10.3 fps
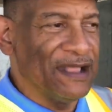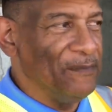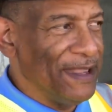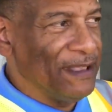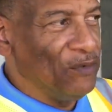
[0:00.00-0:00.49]

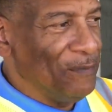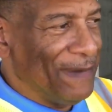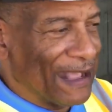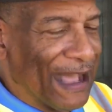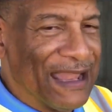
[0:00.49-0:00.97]
Committee with
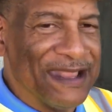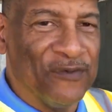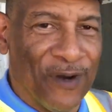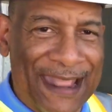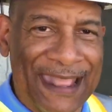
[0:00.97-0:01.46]
my colleague
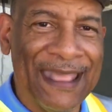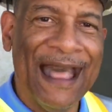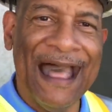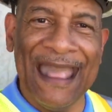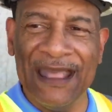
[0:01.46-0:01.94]
Ray,
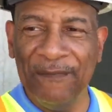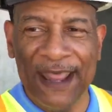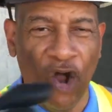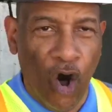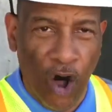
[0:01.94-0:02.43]
I am
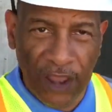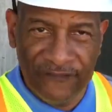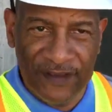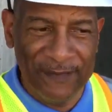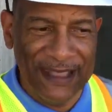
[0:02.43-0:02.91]
at all
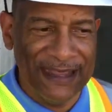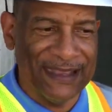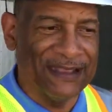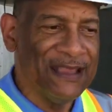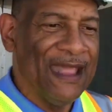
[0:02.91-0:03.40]
of the
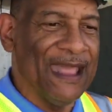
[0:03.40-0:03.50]
meetings,